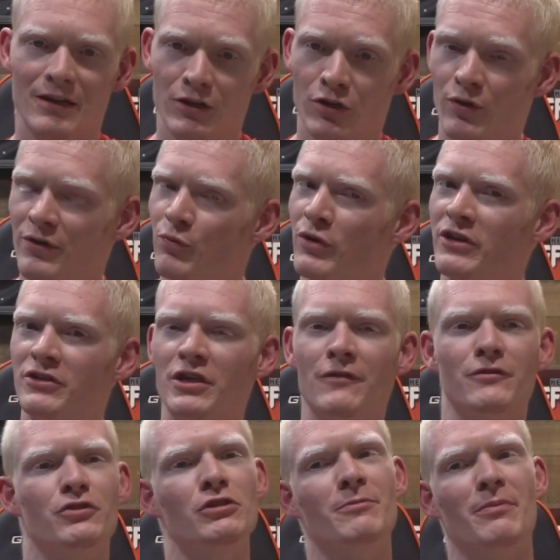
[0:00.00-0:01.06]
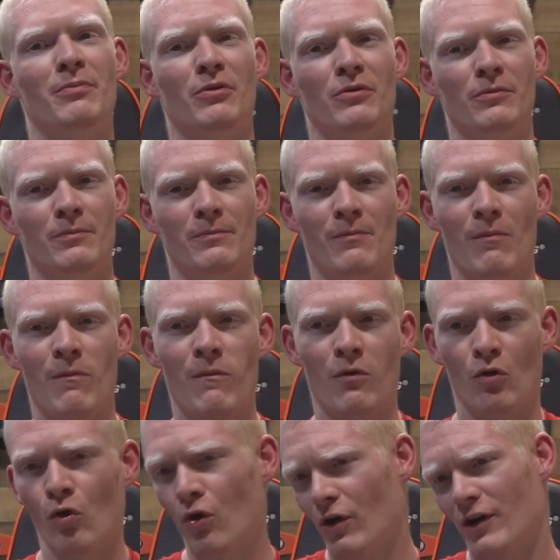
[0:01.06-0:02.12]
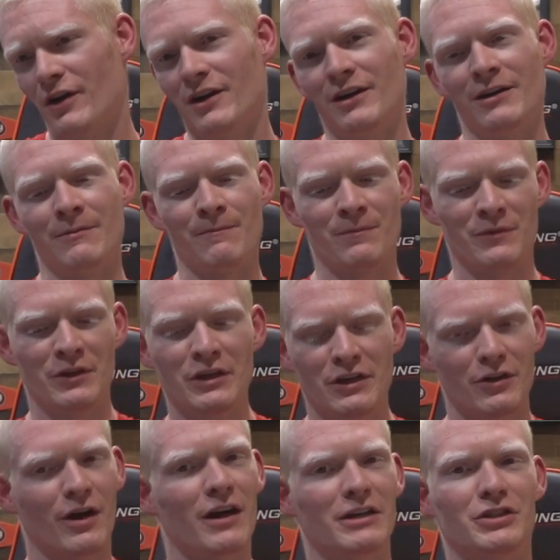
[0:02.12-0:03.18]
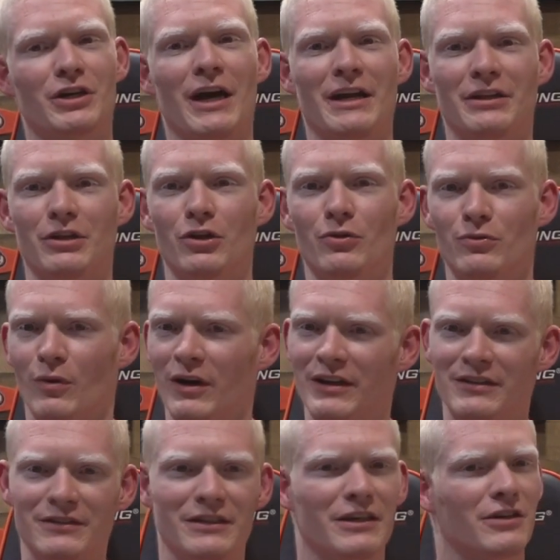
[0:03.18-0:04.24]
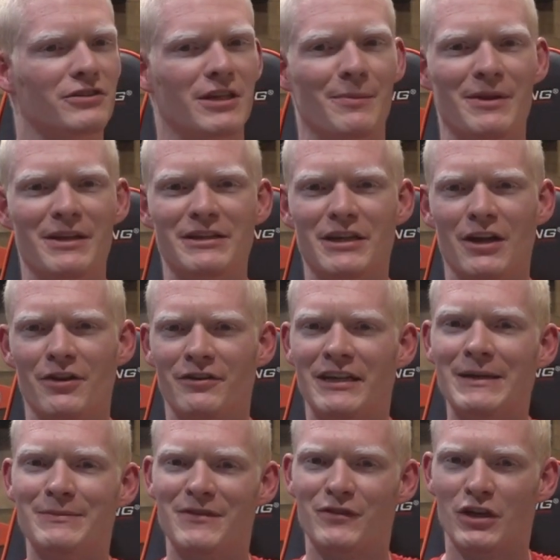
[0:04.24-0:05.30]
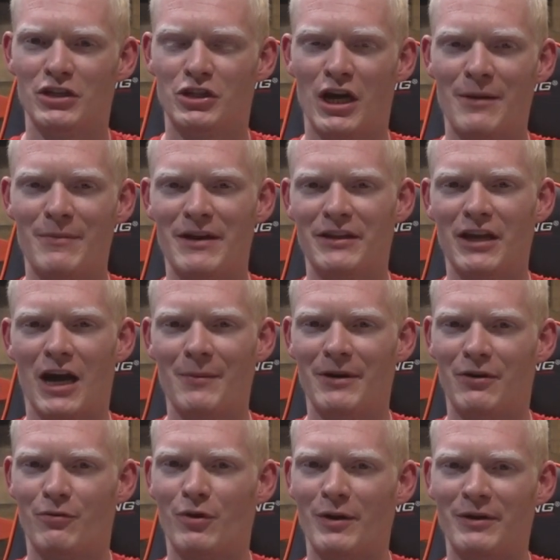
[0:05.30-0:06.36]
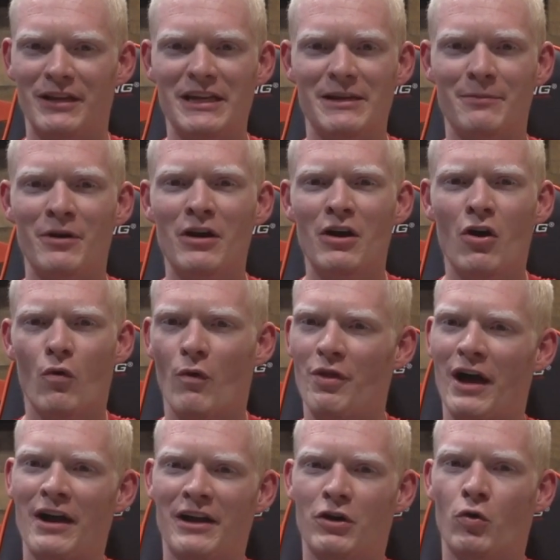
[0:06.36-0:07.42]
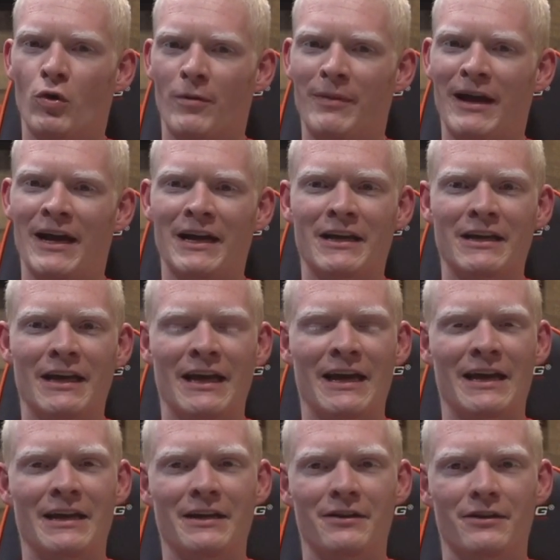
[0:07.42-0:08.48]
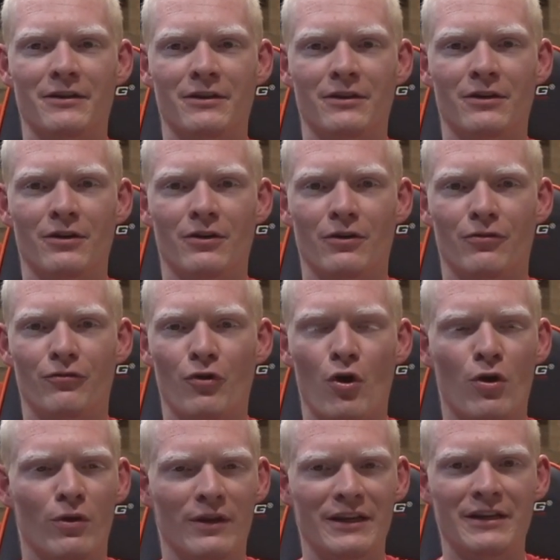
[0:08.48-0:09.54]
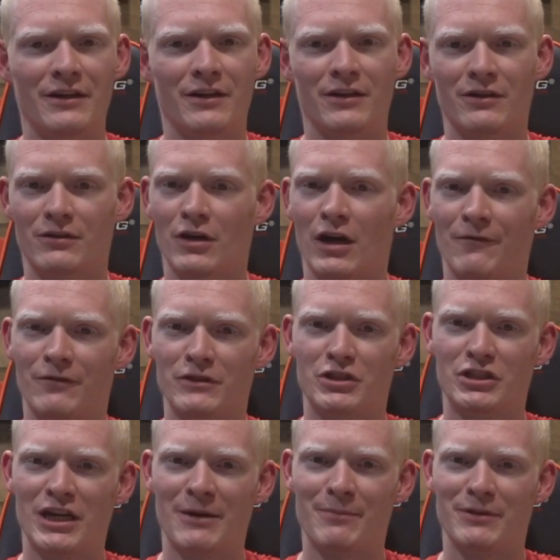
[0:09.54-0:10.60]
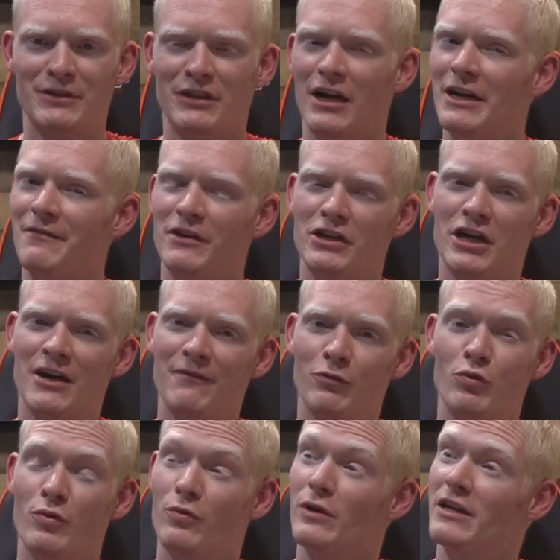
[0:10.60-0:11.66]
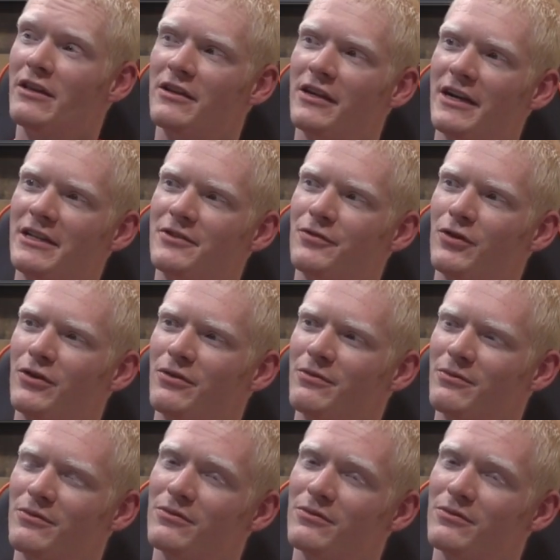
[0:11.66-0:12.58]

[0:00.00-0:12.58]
Go ahead and win yourself a Super Bowl. Or you can go out and try to do what, you know, some of these other teams have done, trying to be a dominant run team without a quarterback and fall in the conference champion. Not even a when did the Titans fall?